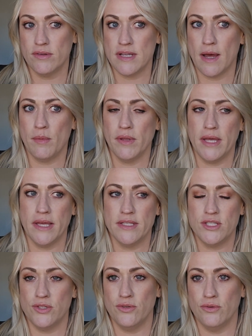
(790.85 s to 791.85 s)
dabbling
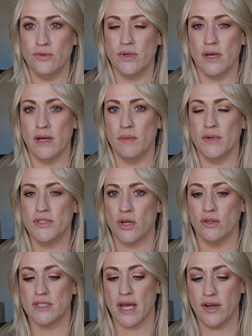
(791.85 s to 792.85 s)
into
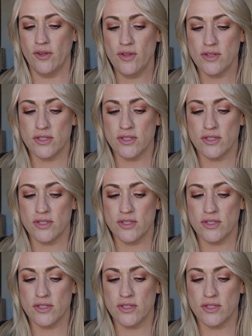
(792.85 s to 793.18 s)
adult titles.